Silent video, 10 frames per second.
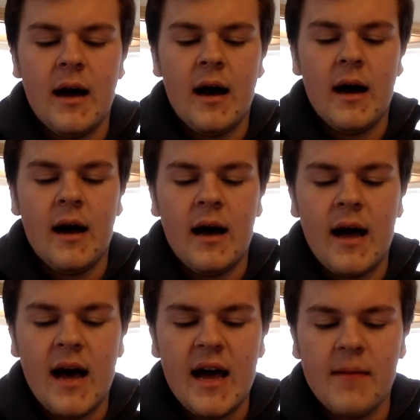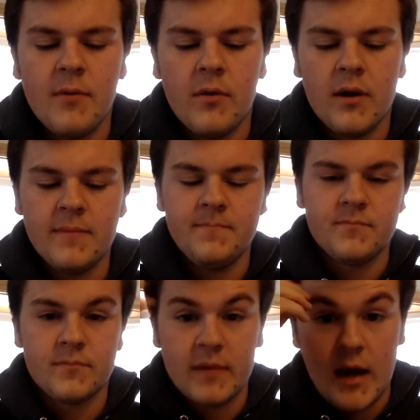Uh, Highmore
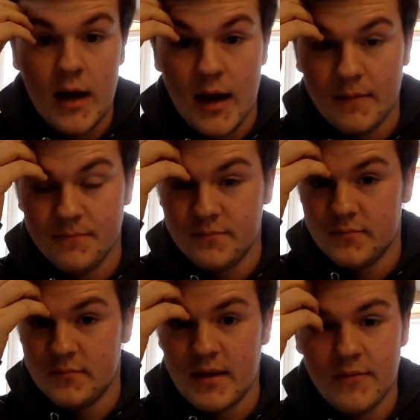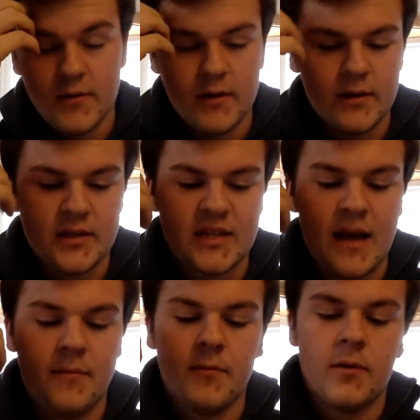uh, never heard of this
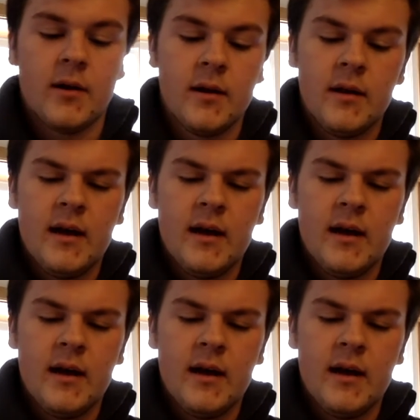guy before.